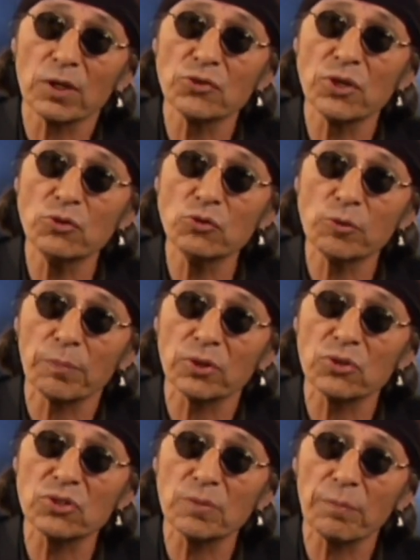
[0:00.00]
continue to
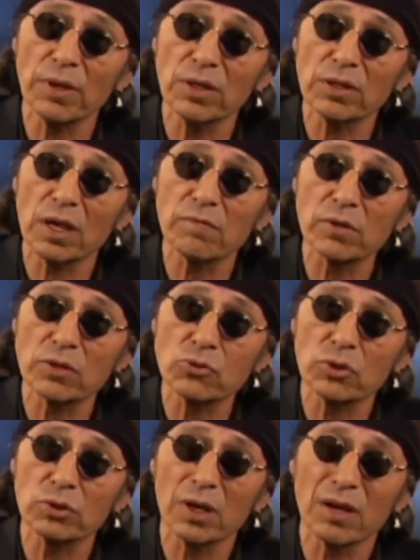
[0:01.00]
participate in the
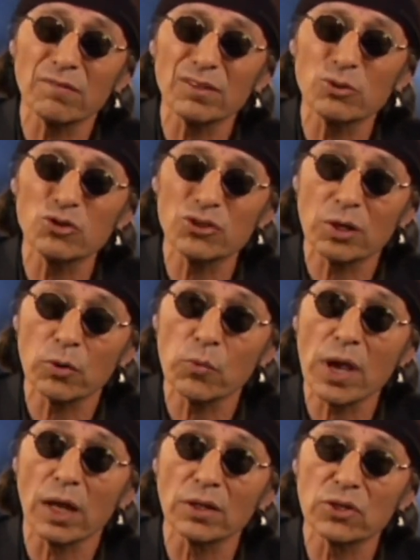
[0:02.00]
evolu evolutionary
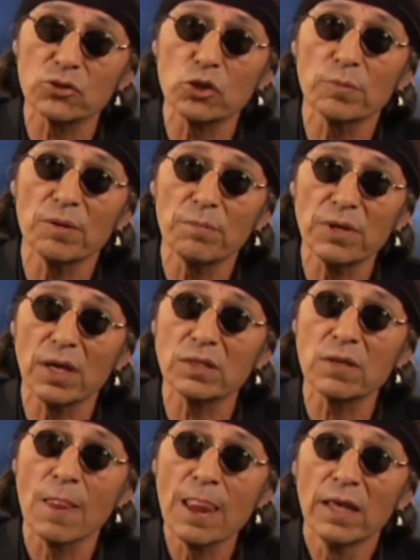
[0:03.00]
reality as human beings,